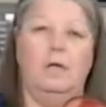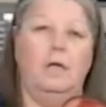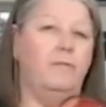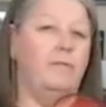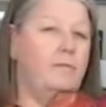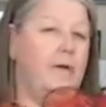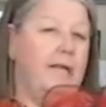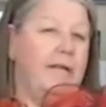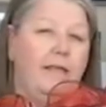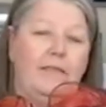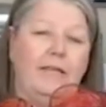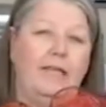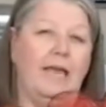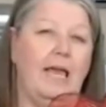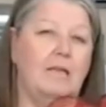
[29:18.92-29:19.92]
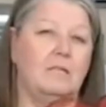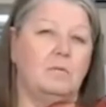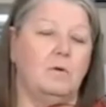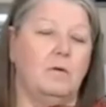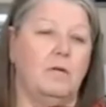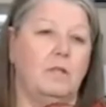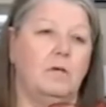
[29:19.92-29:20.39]
everybody I think has
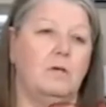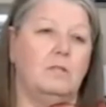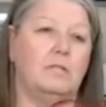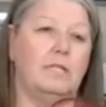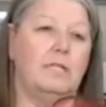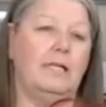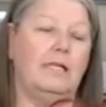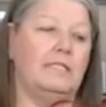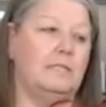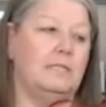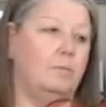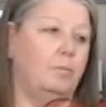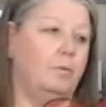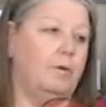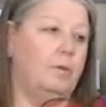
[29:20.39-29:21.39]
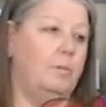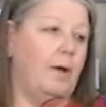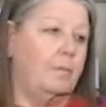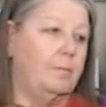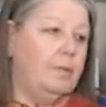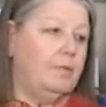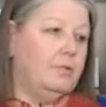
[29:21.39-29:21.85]
one of those. I think it's a pretty
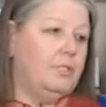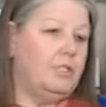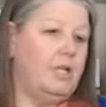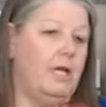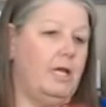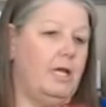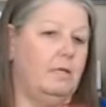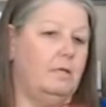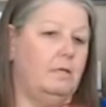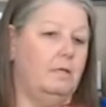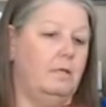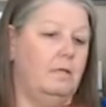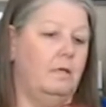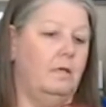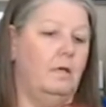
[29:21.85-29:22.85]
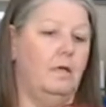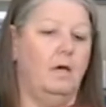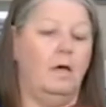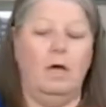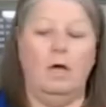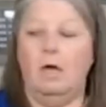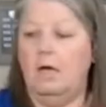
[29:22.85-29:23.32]
popular chain.
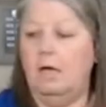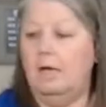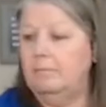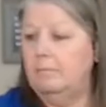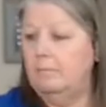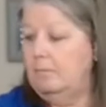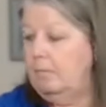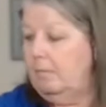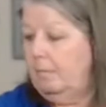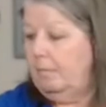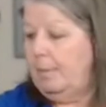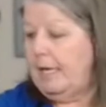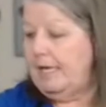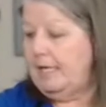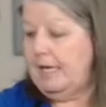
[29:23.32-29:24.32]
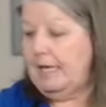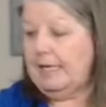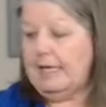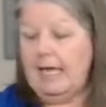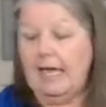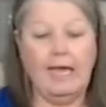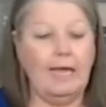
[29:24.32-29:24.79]
Um, but
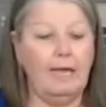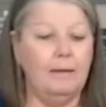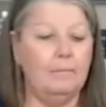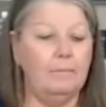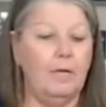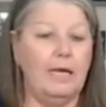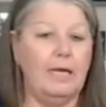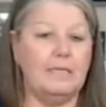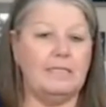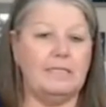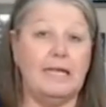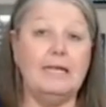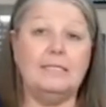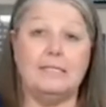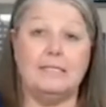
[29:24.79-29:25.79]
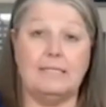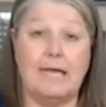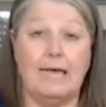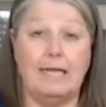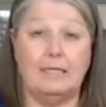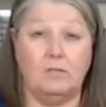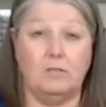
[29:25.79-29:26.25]
it came as a
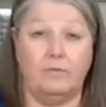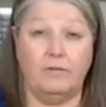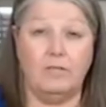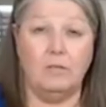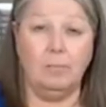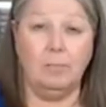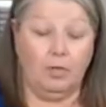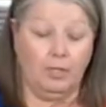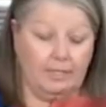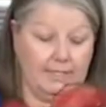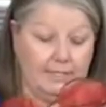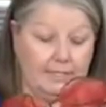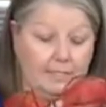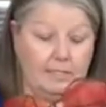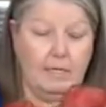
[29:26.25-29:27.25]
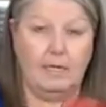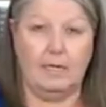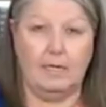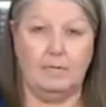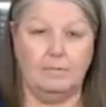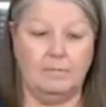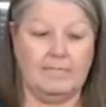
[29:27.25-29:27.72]
set. It's over in the parties
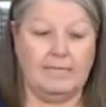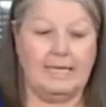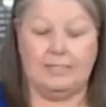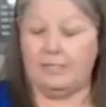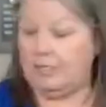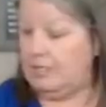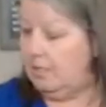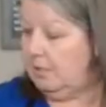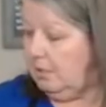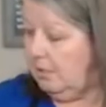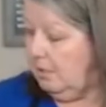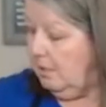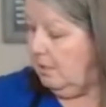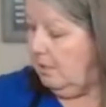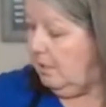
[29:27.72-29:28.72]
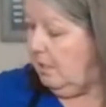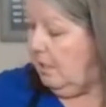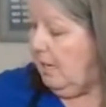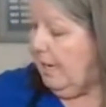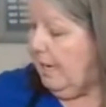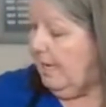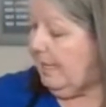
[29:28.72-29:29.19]
uh, section.
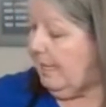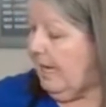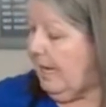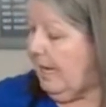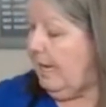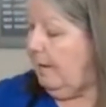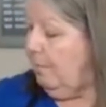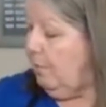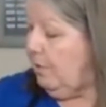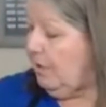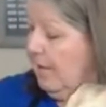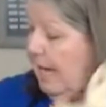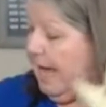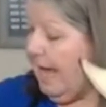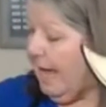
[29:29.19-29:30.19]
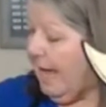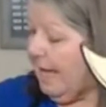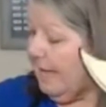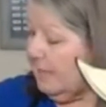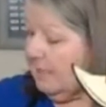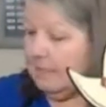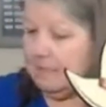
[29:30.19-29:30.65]
And it came with the
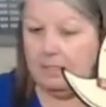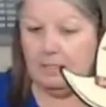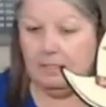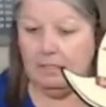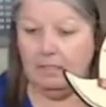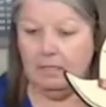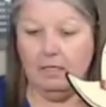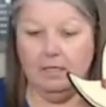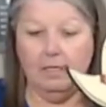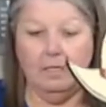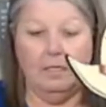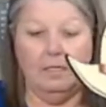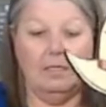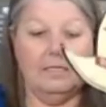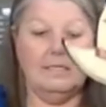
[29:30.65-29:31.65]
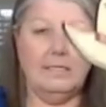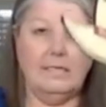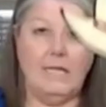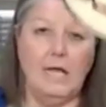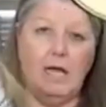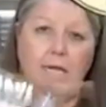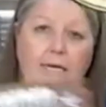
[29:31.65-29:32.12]
hat, the
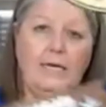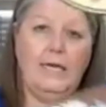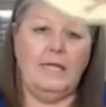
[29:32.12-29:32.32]
sign,